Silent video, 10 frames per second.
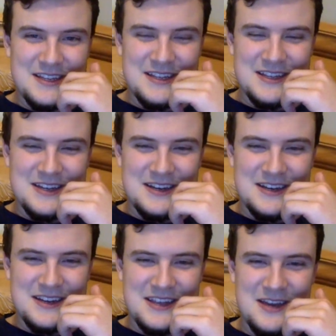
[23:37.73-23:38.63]

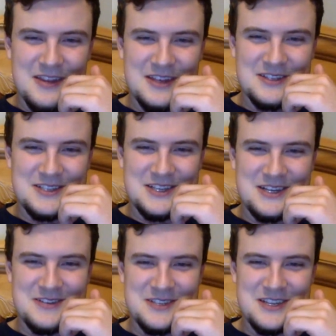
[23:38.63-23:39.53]
Cal the
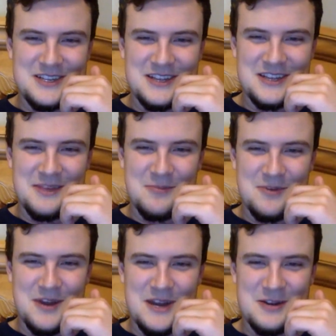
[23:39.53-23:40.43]
Kingslayer says, I think
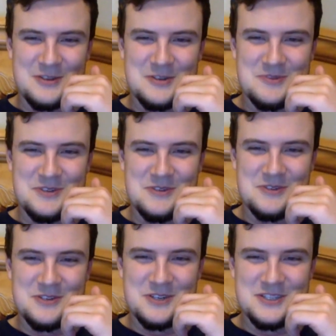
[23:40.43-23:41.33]
Brian Hurst would do
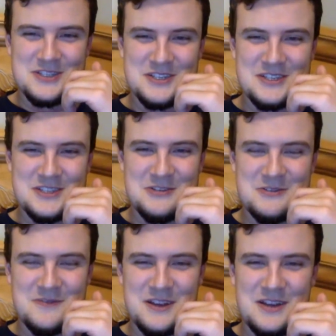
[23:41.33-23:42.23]
it justice. He's a
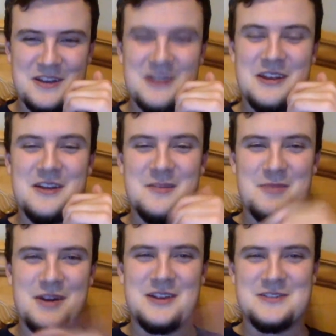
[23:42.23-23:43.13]
huge fan.
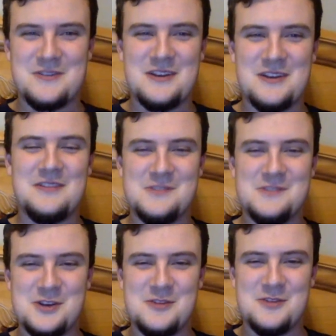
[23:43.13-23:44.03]
Brian's a friend of the
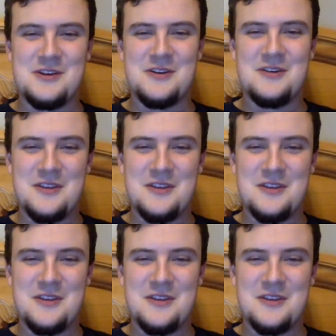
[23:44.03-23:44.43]
show and all.